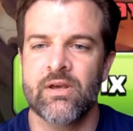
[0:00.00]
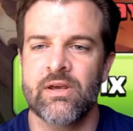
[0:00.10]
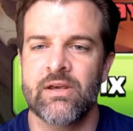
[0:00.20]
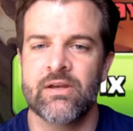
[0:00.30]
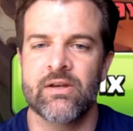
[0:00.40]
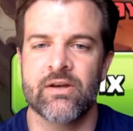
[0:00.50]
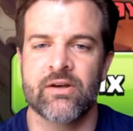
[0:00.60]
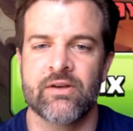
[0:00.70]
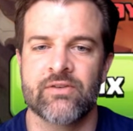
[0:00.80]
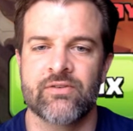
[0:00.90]
He
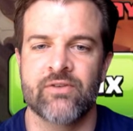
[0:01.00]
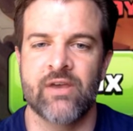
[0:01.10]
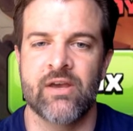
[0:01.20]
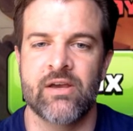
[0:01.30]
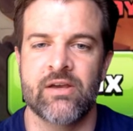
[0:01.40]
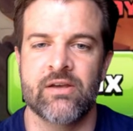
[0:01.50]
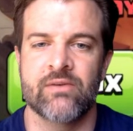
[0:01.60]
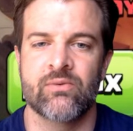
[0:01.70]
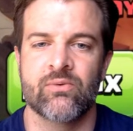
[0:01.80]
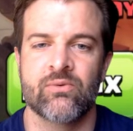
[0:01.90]
does a
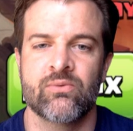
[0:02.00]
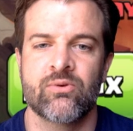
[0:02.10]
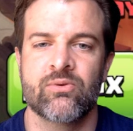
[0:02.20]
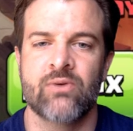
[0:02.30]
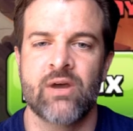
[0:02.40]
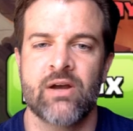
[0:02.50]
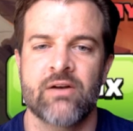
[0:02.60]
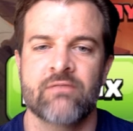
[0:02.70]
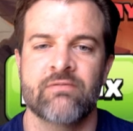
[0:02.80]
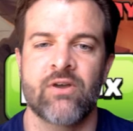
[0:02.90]
Root
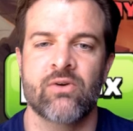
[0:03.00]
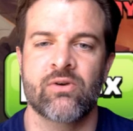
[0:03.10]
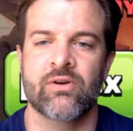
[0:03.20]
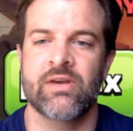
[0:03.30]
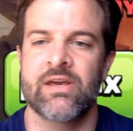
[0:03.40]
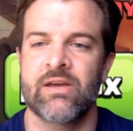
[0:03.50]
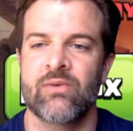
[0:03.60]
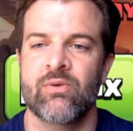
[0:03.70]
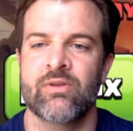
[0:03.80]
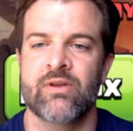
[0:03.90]
Rider Valk hit
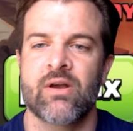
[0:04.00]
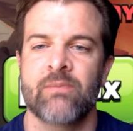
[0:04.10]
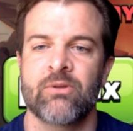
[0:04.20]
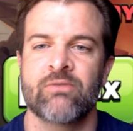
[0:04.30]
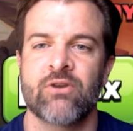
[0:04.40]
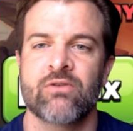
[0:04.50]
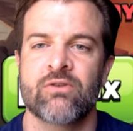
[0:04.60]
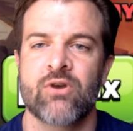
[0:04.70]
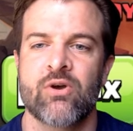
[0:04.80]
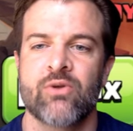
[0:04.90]
with a couple of
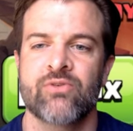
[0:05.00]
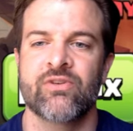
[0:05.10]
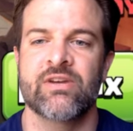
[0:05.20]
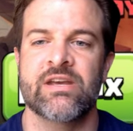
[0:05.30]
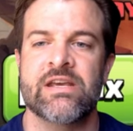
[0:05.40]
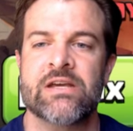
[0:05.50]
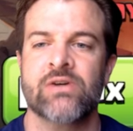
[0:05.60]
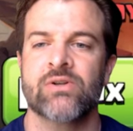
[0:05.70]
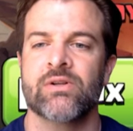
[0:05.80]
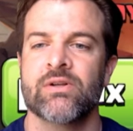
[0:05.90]
overgrowths and a heal.